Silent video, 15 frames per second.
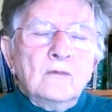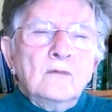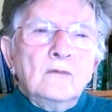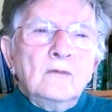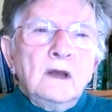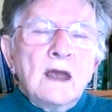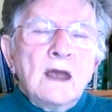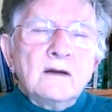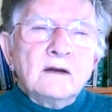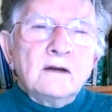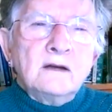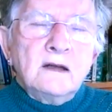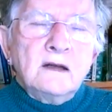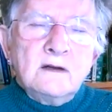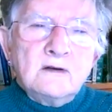We had
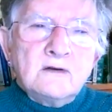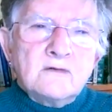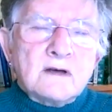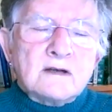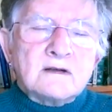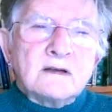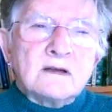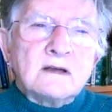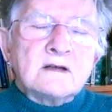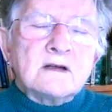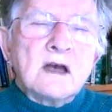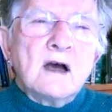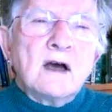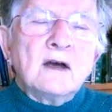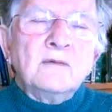an interesting
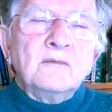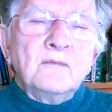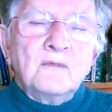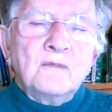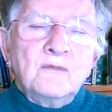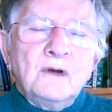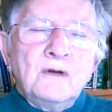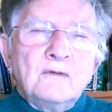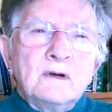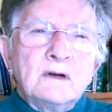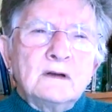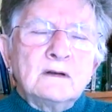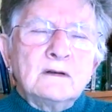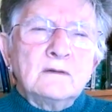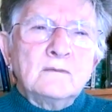time. We
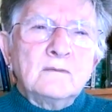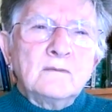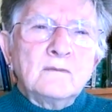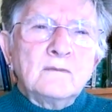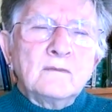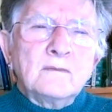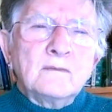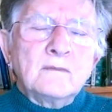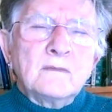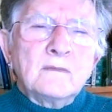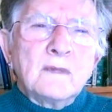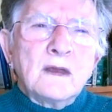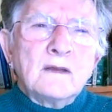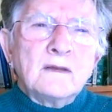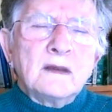were,
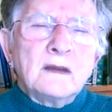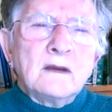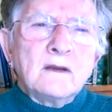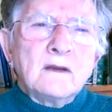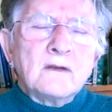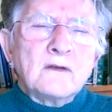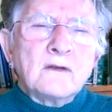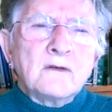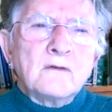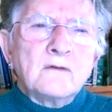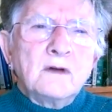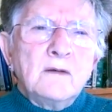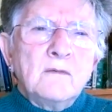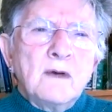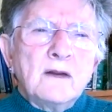I think,
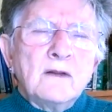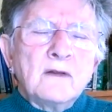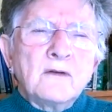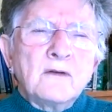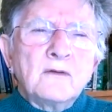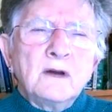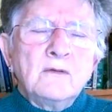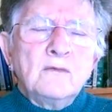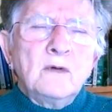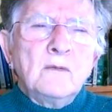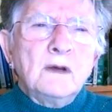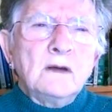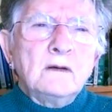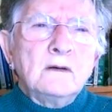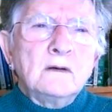3 men, 3
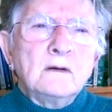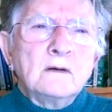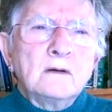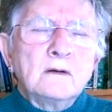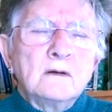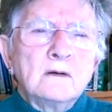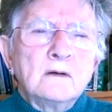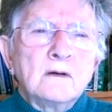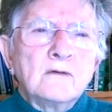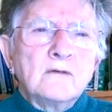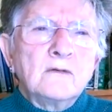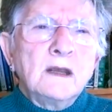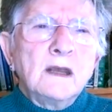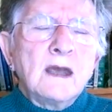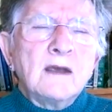women,
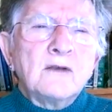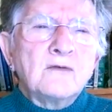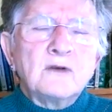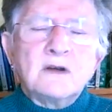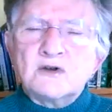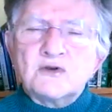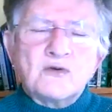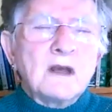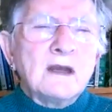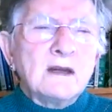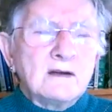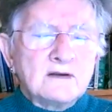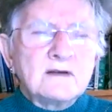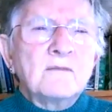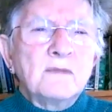3 gay, 3
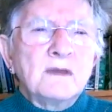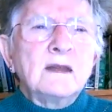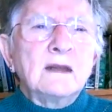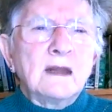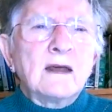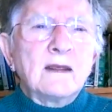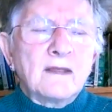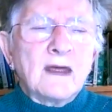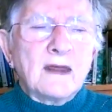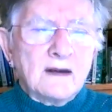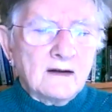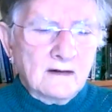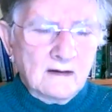straight, something like that.